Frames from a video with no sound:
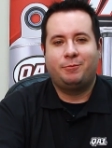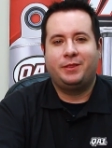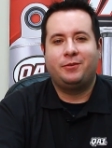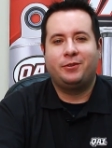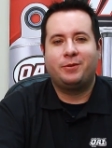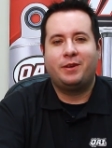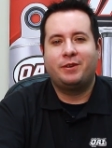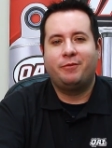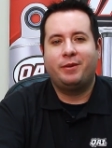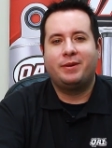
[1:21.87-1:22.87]
and 1 through 12
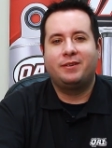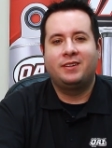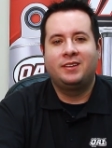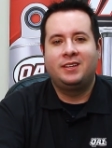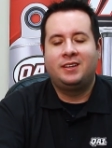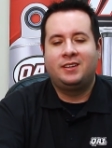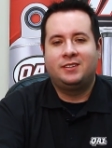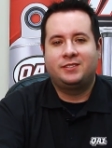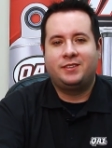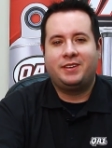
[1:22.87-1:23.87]
on rebound.
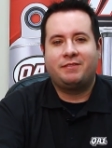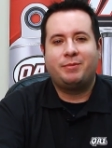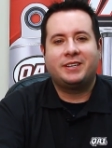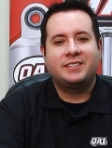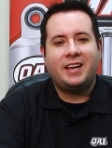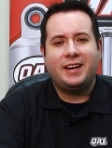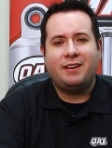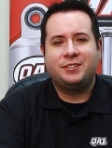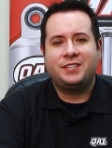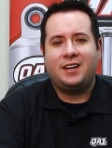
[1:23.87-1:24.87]
So if you have a big
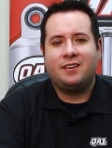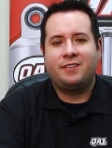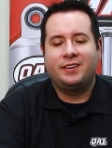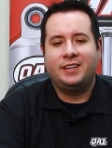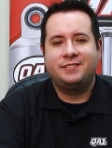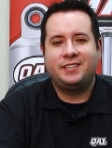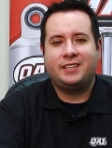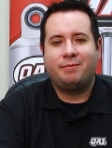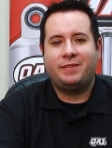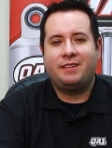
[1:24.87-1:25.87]
tie-down shock or an
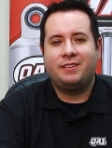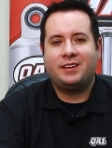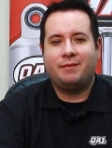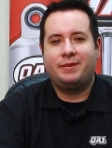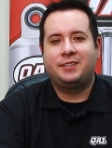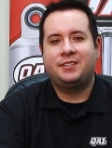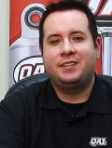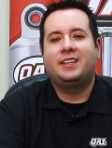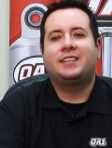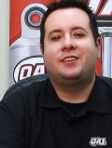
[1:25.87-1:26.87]
easy-up valve in combination
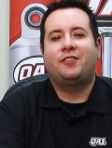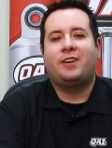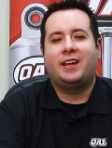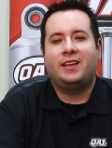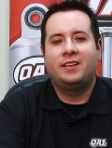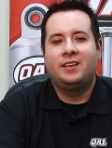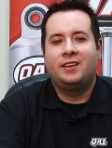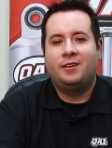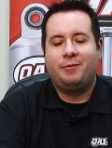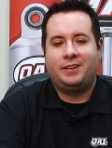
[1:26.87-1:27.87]
you'd like to try,
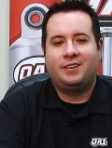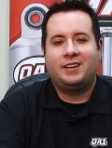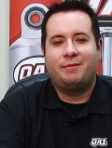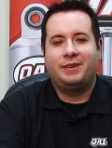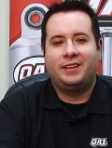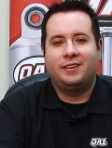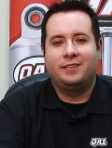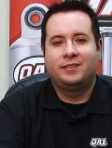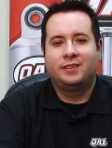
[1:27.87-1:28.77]
we can accommodate you.